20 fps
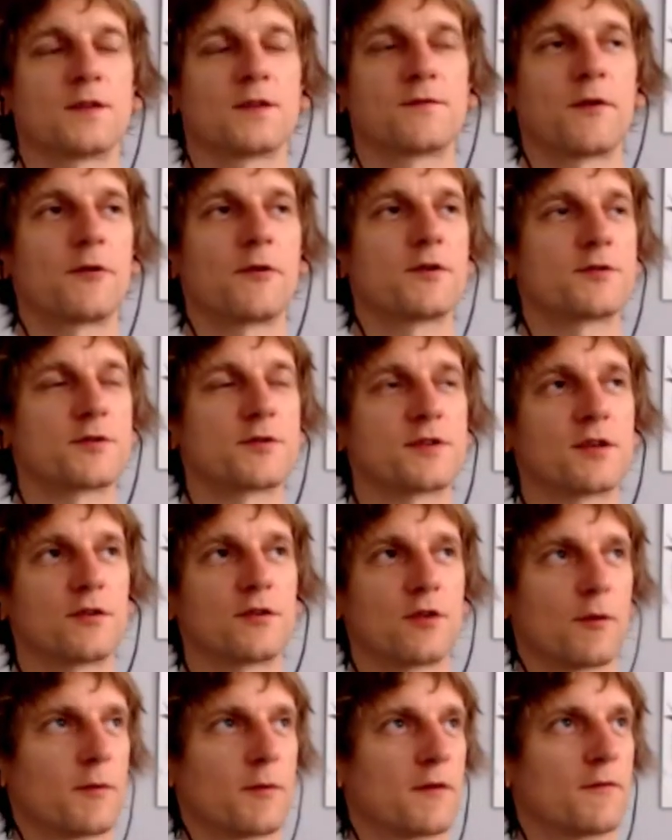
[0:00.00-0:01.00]
it's a very interesting
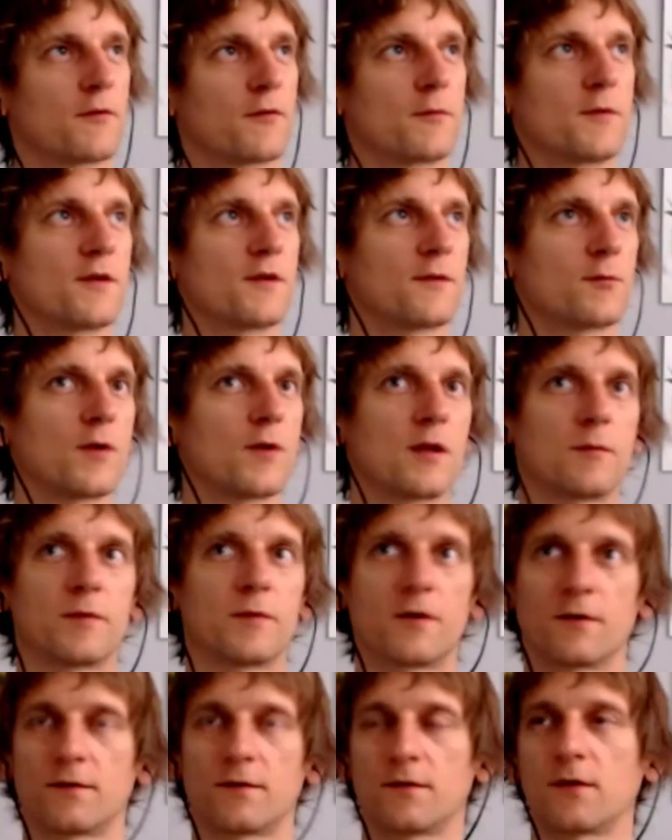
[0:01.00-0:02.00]
topic for me as well,
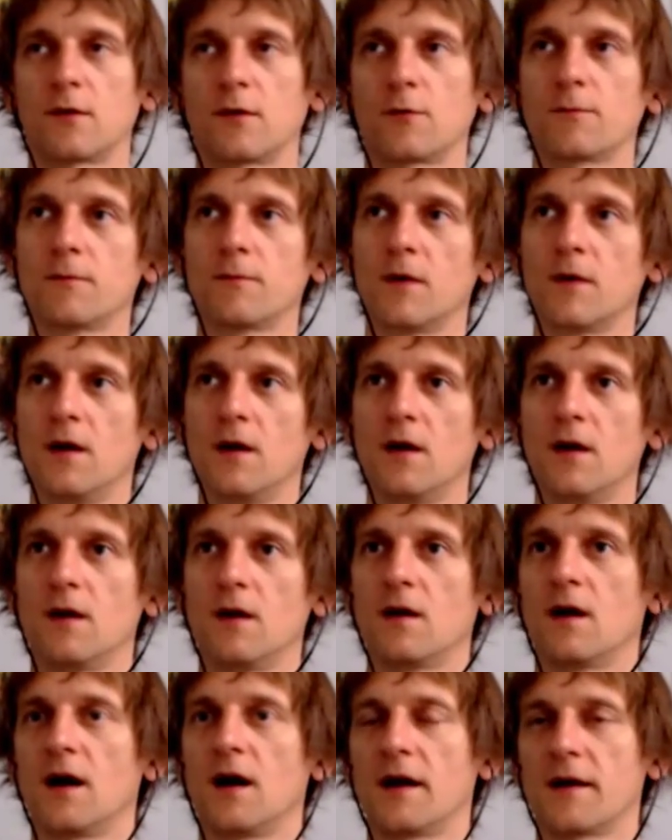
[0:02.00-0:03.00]
because, you know,
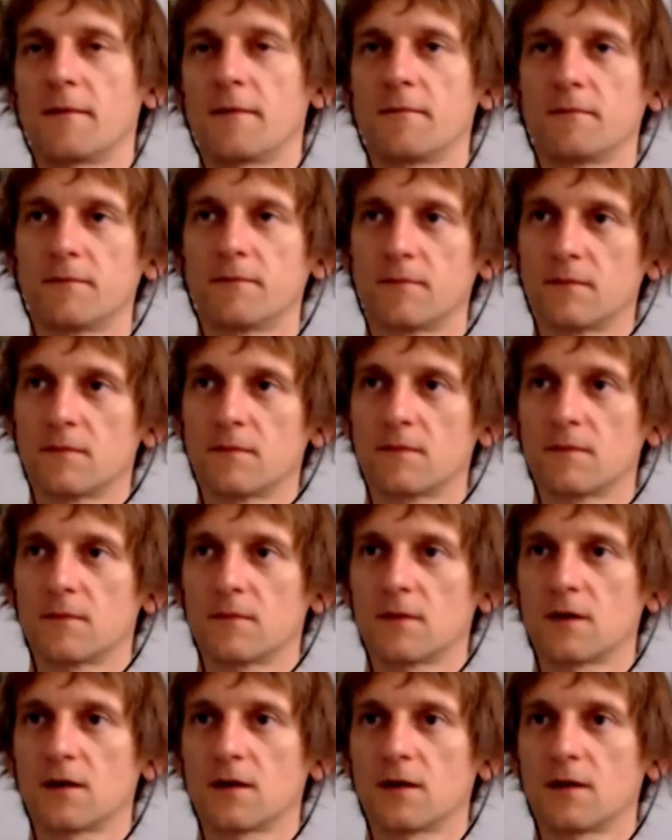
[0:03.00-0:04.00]
I am
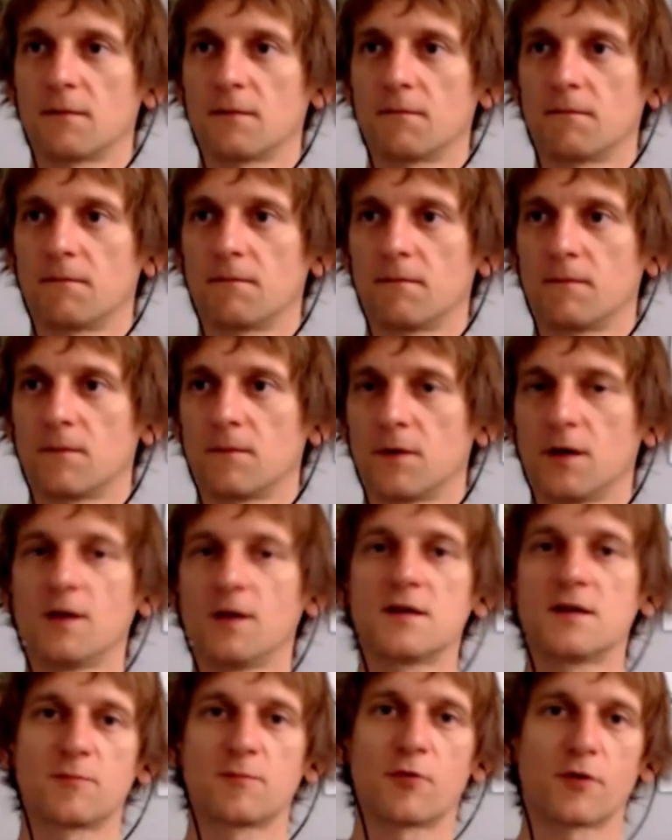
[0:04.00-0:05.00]

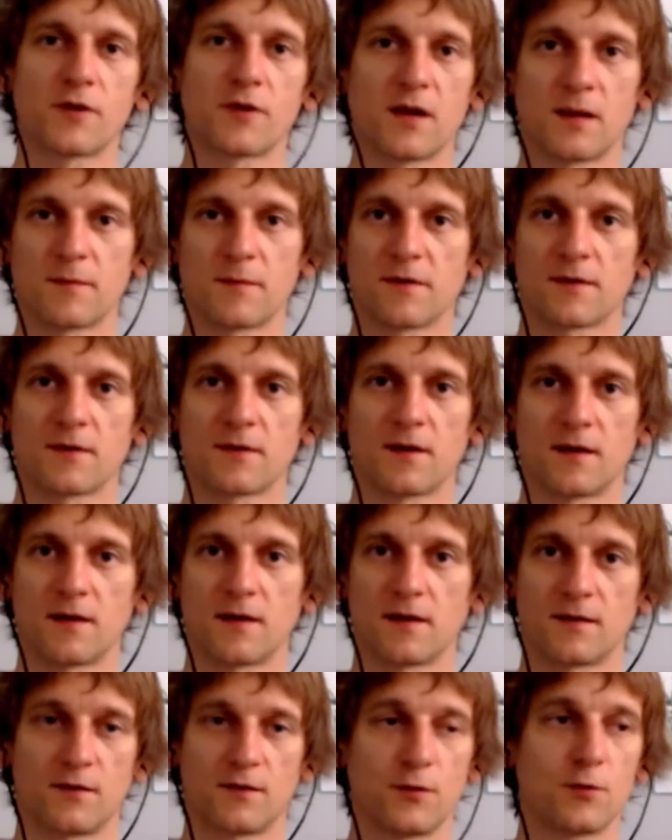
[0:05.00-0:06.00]
in a sport club
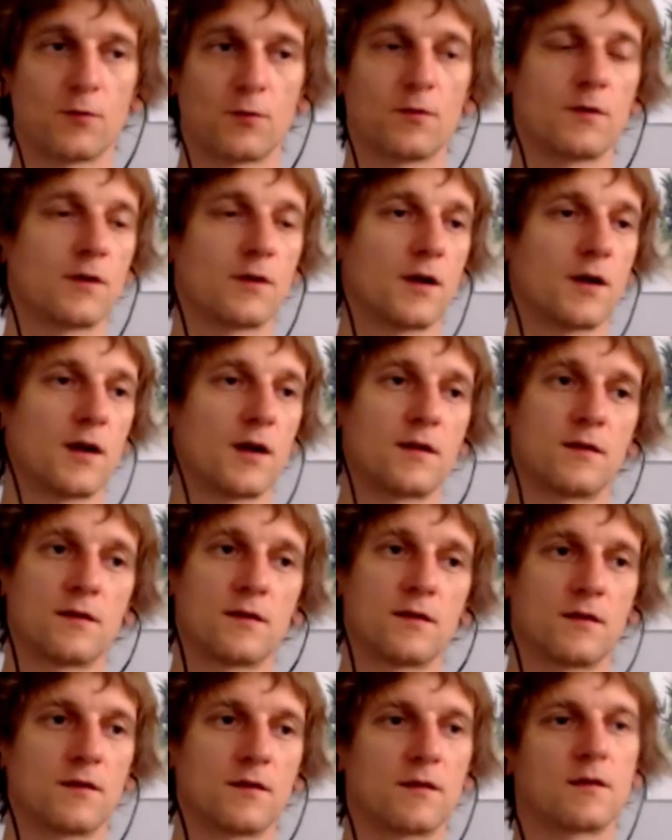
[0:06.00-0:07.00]
too,
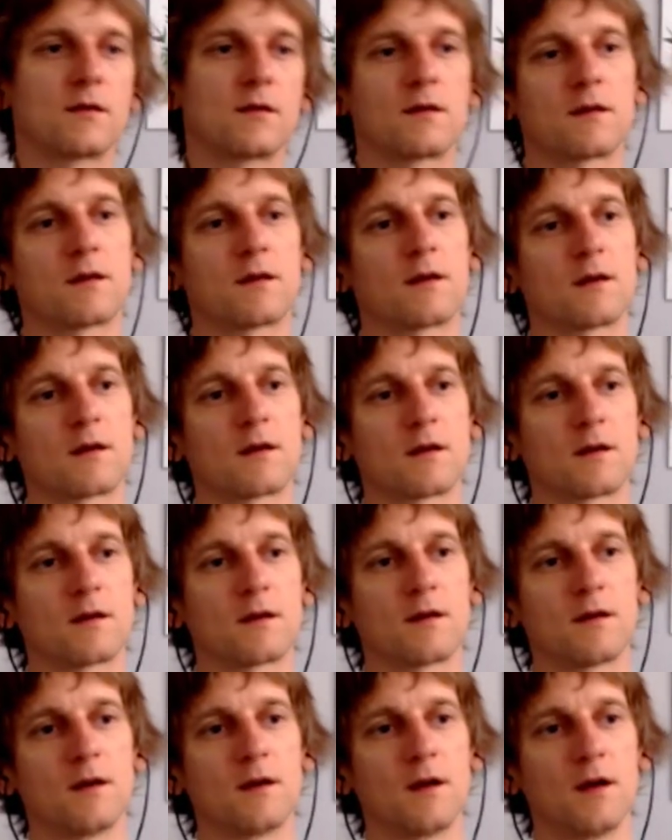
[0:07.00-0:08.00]
and
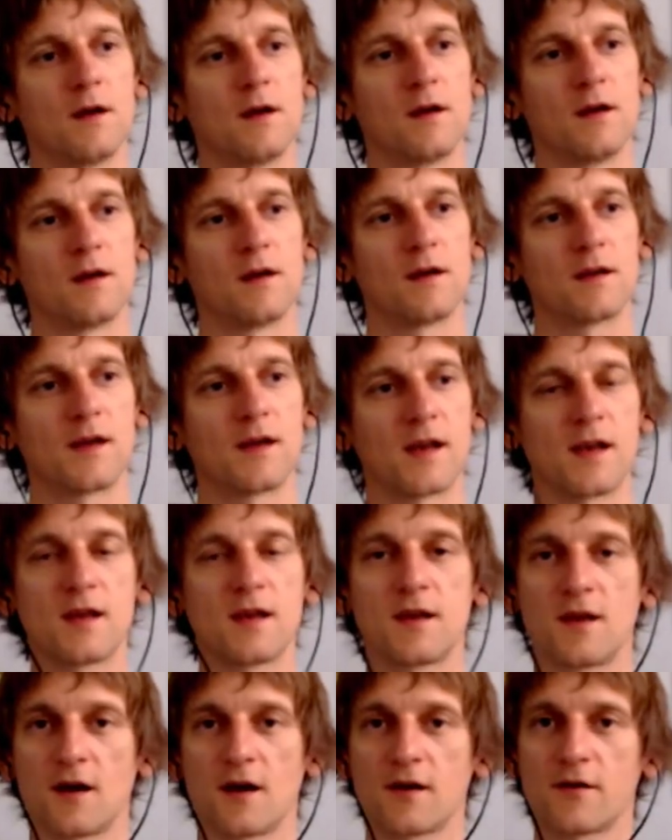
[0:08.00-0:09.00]

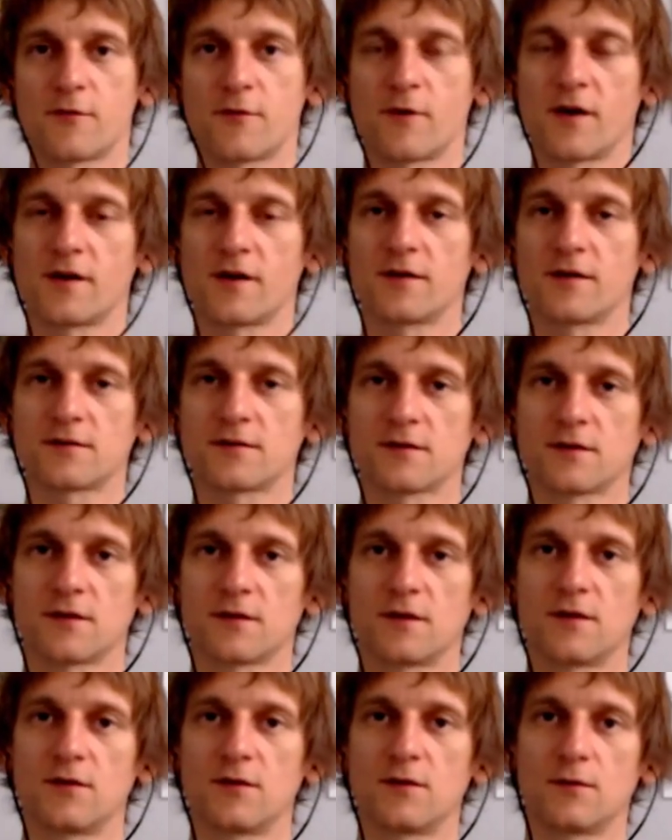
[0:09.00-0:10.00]
getting younger runners
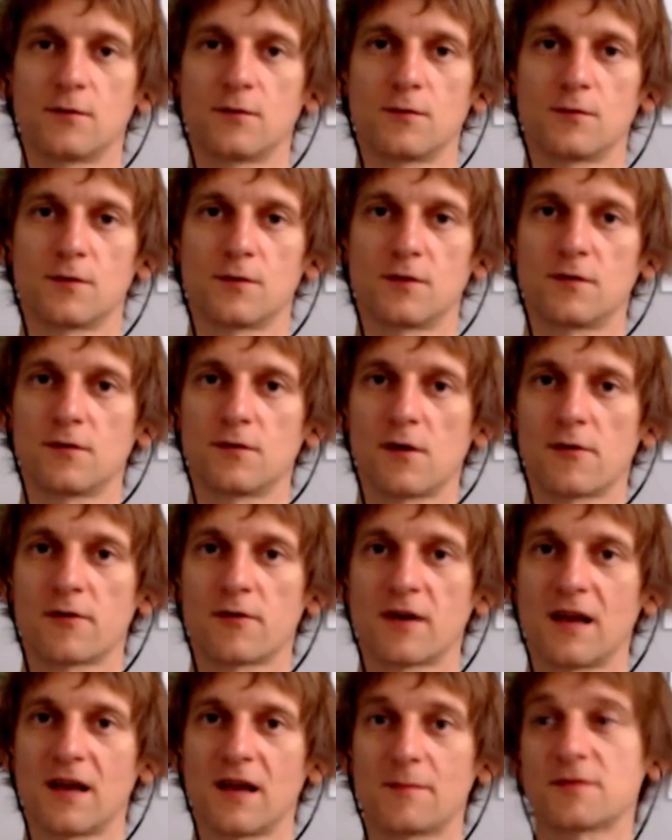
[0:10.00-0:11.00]
into
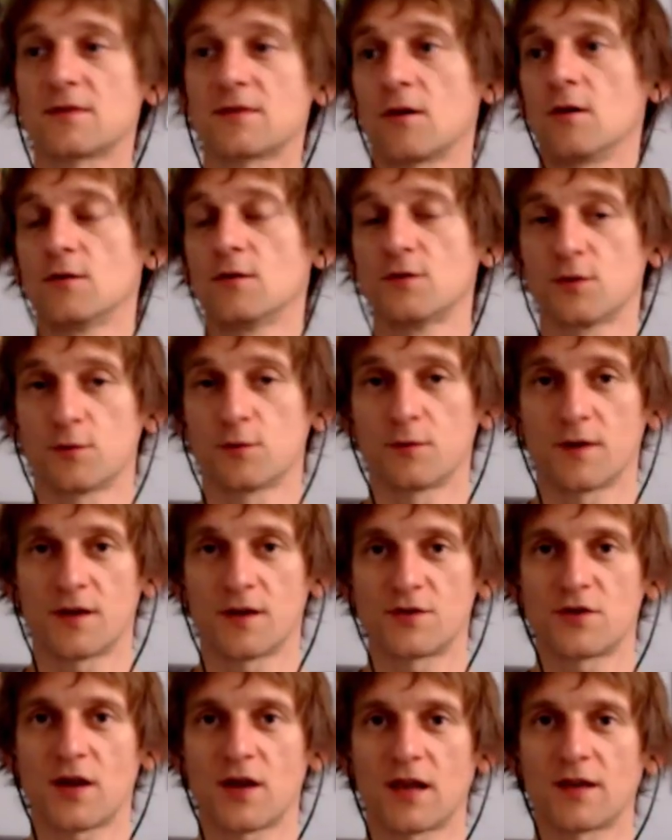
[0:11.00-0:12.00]
our club is also
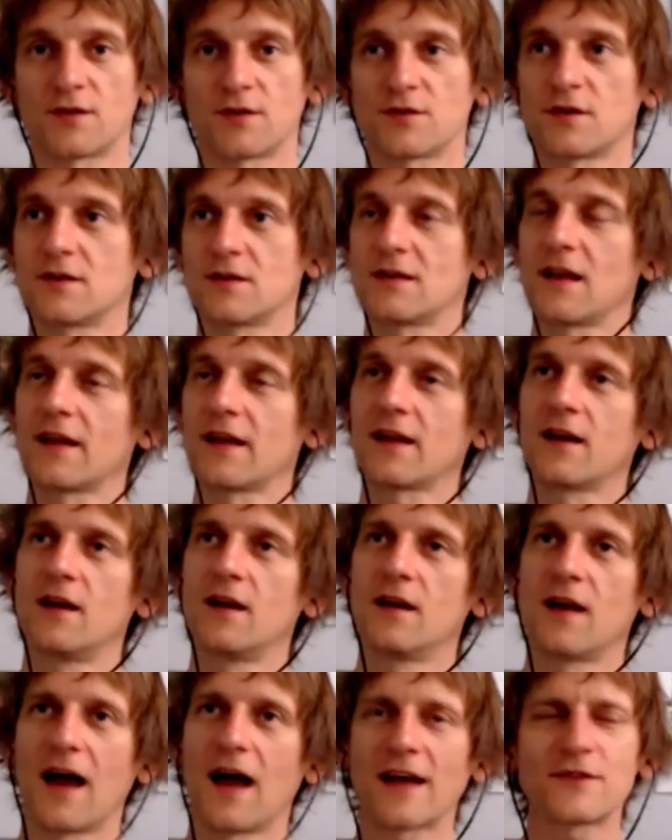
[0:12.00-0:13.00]
a challenge. And like,
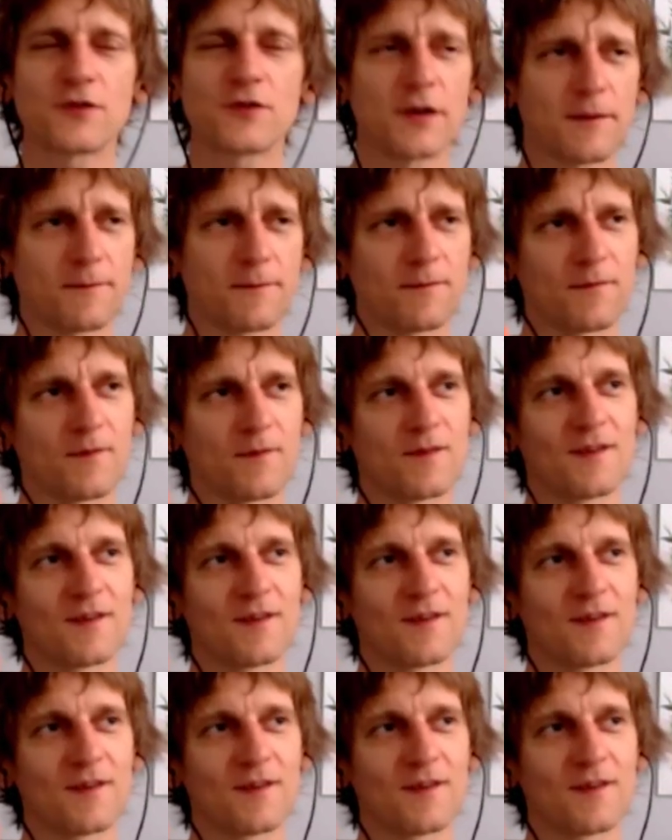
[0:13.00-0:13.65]
actually,